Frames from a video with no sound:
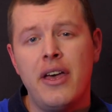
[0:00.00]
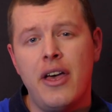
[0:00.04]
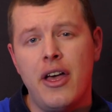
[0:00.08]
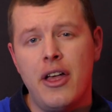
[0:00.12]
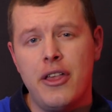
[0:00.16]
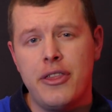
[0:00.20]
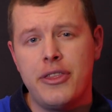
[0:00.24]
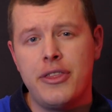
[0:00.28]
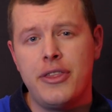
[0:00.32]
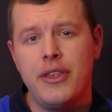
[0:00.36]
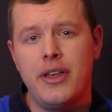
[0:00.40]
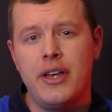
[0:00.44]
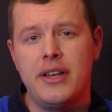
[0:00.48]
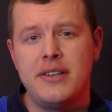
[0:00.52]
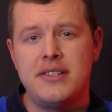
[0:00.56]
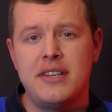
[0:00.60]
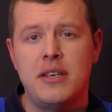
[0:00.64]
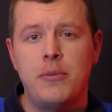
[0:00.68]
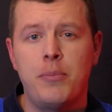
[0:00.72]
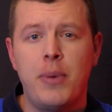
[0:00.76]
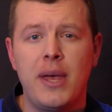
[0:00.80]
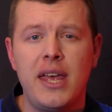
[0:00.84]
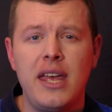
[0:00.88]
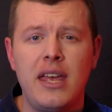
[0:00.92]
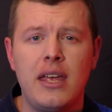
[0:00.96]
at
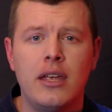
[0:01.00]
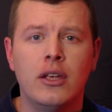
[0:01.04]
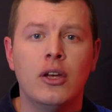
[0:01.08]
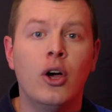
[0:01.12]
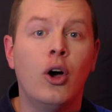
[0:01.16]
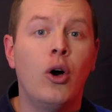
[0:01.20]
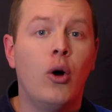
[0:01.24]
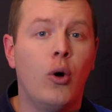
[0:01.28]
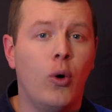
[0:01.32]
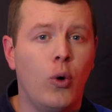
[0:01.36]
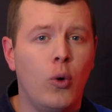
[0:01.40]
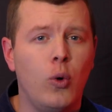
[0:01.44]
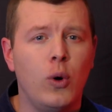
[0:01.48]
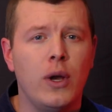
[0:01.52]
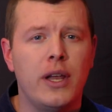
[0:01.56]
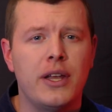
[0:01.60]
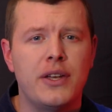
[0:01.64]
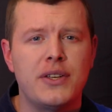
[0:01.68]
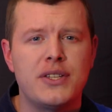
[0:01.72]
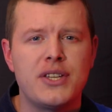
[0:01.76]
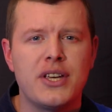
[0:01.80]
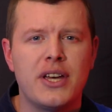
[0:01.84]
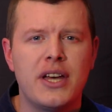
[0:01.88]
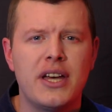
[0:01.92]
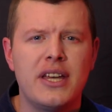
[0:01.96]
thirty p, all
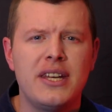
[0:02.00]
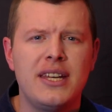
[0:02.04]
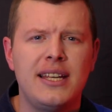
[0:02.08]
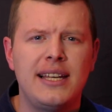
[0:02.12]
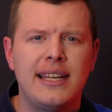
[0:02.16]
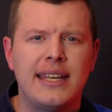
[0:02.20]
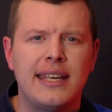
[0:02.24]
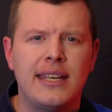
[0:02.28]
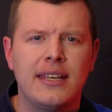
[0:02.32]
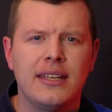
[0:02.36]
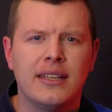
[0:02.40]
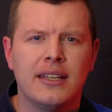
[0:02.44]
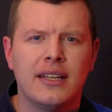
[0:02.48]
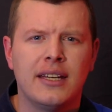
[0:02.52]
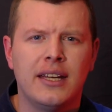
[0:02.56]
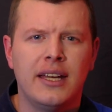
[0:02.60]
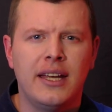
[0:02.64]
internally.